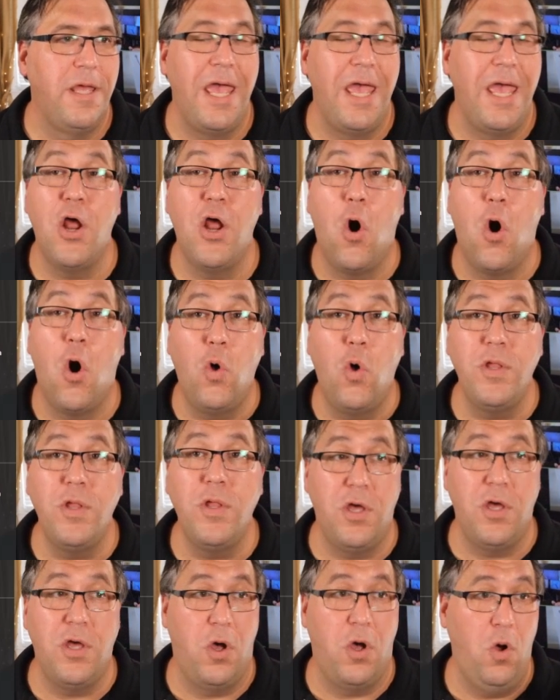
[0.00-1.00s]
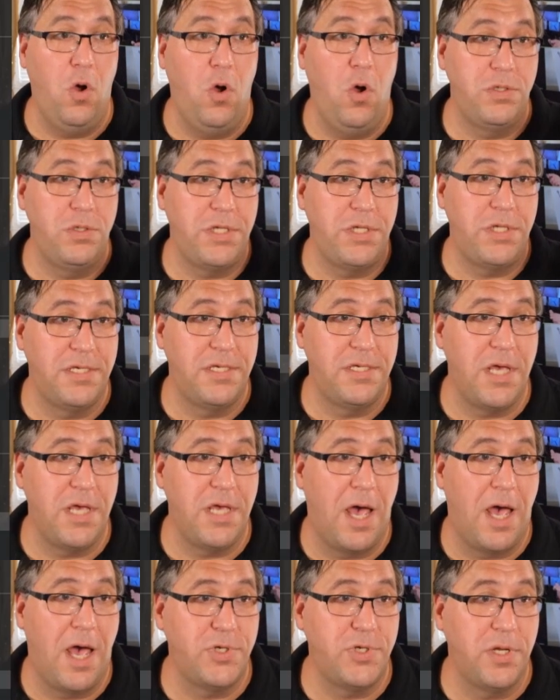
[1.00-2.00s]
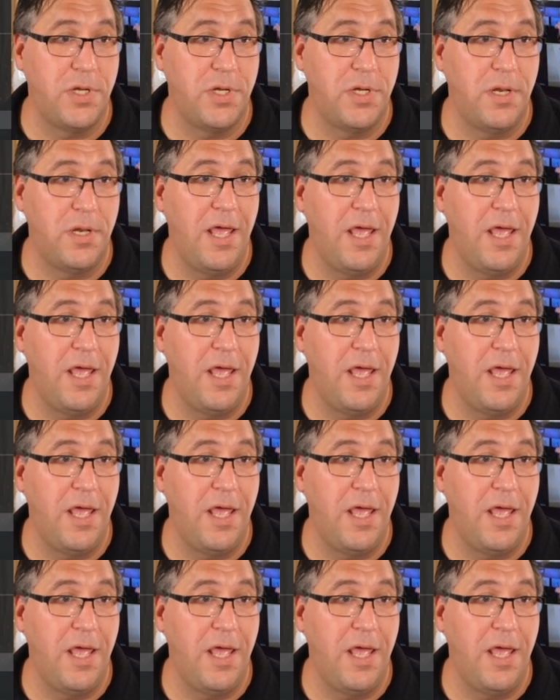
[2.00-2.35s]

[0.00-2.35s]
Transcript: and only the host has this option.